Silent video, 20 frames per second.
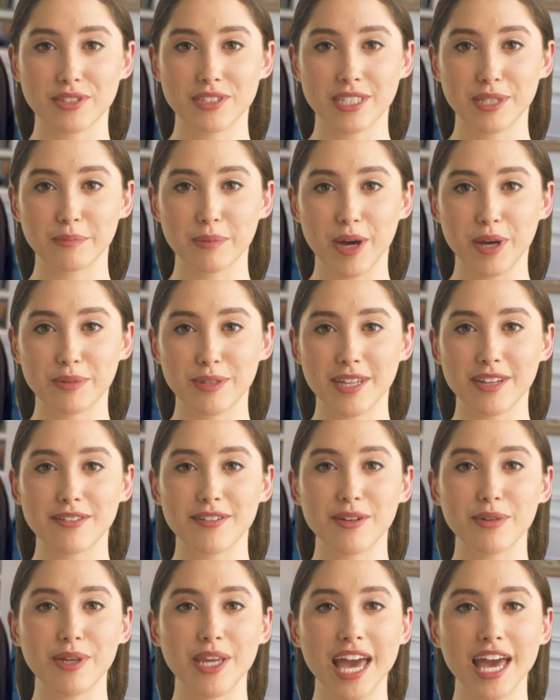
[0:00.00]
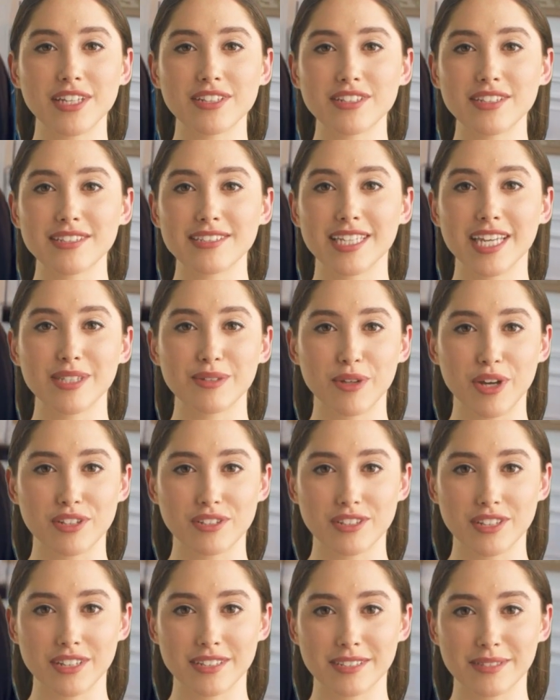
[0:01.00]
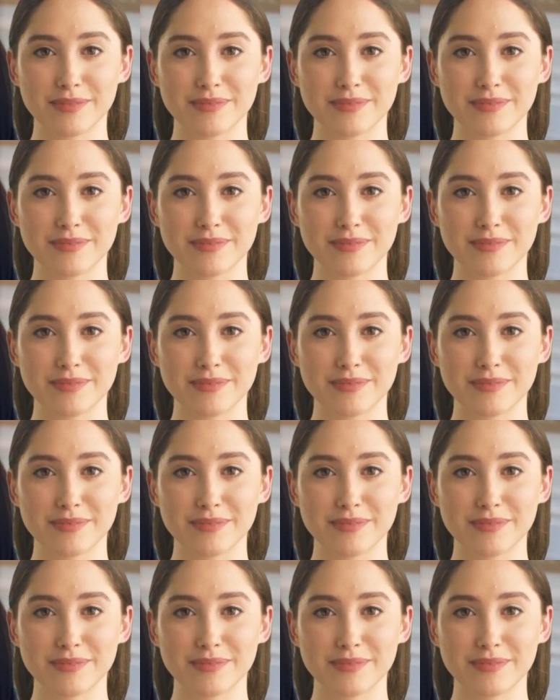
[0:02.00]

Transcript: to the public for reactions and questions.